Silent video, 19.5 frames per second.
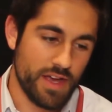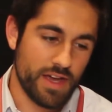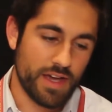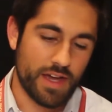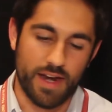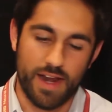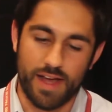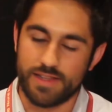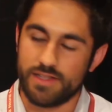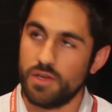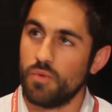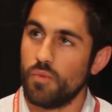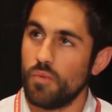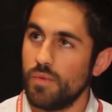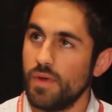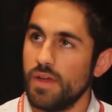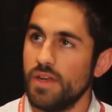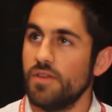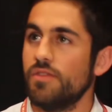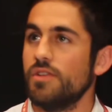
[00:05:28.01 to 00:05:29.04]
connecting
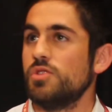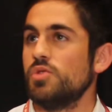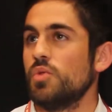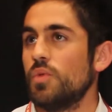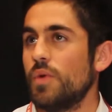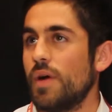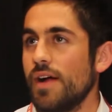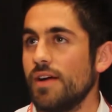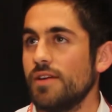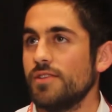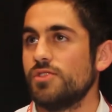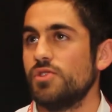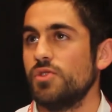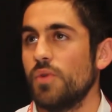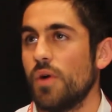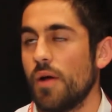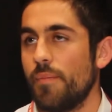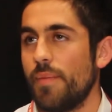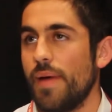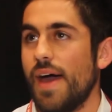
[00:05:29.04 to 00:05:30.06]
individual wires to
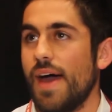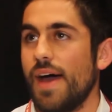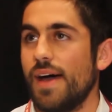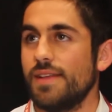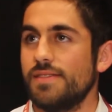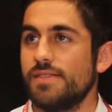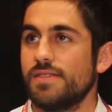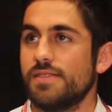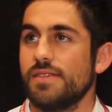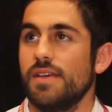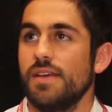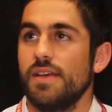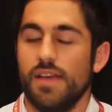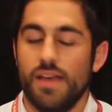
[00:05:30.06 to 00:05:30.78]
our pads